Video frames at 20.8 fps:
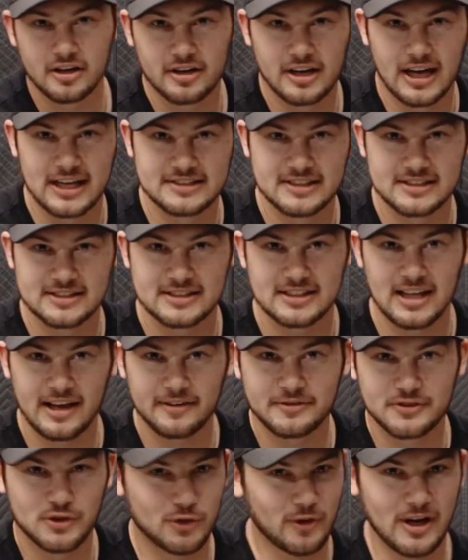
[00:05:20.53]
your guys' is
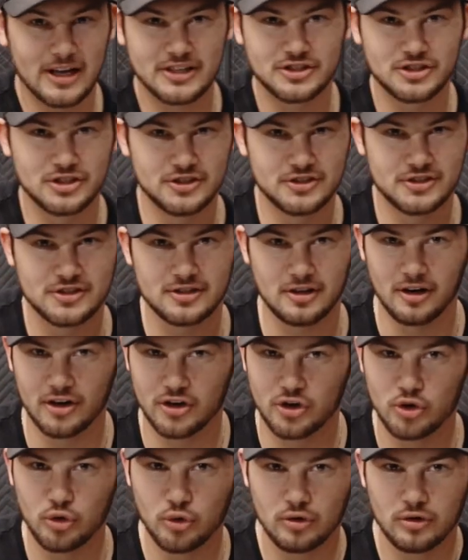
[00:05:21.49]
left. Directions are
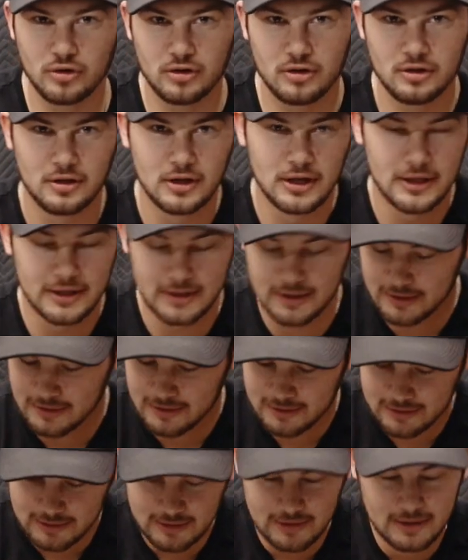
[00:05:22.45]
cool.
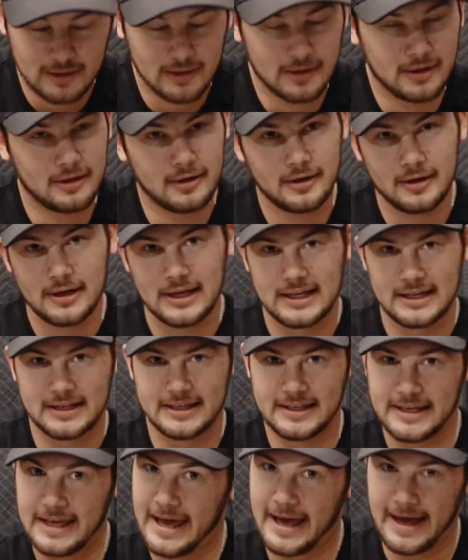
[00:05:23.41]

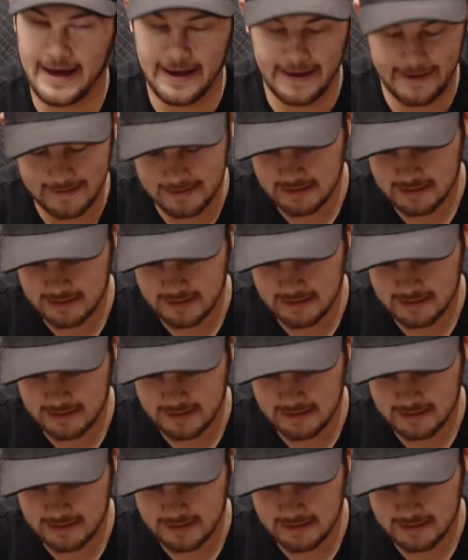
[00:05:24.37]
Yeah.